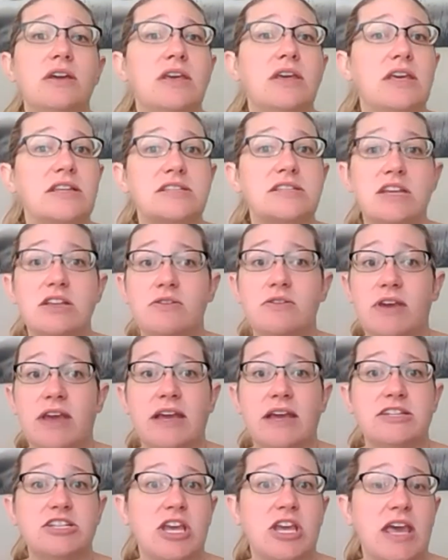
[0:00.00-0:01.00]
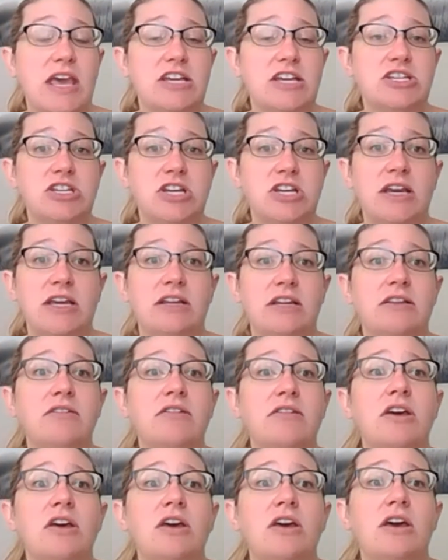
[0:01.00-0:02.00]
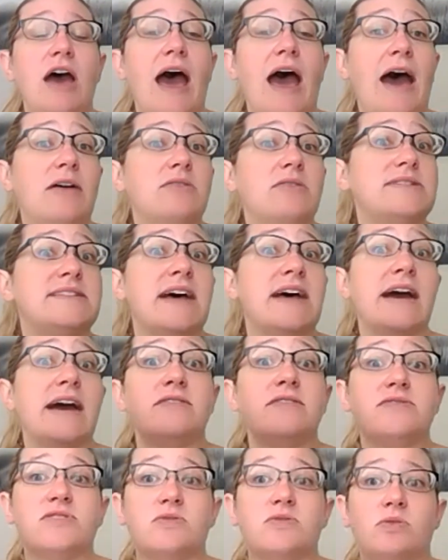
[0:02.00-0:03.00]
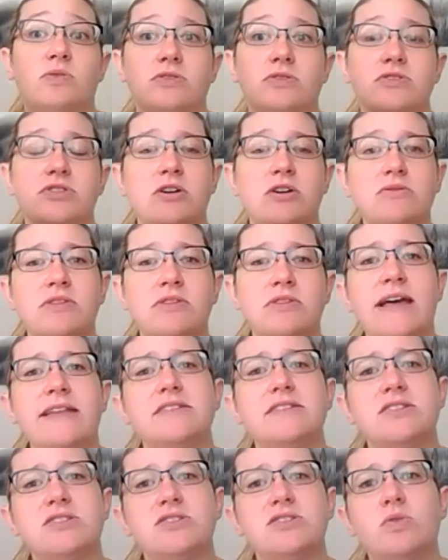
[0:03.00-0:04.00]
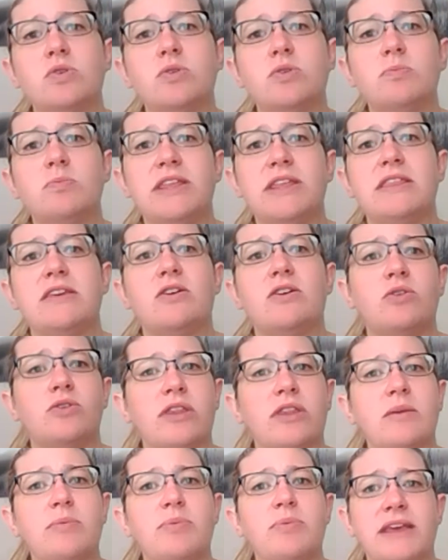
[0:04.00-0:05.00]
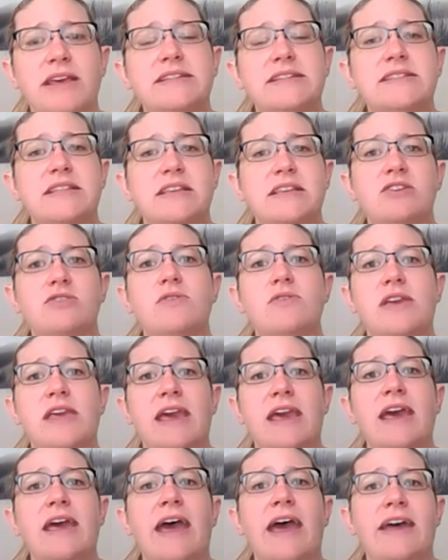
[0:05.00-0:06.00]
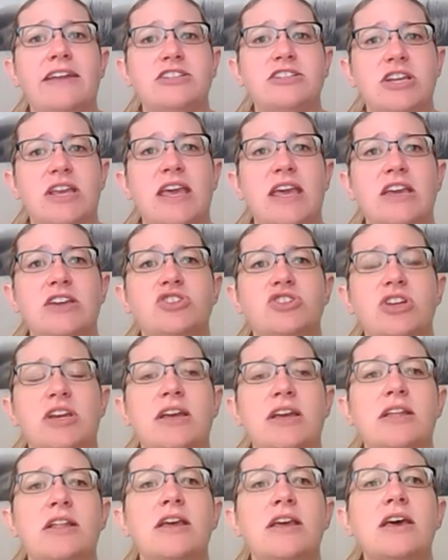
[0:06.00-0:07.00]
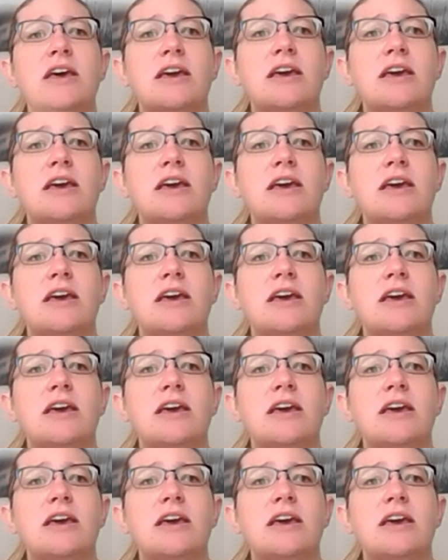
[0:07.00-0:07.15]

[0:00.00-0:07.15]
continuing education outside of school. Don't let school be the only place that you get education.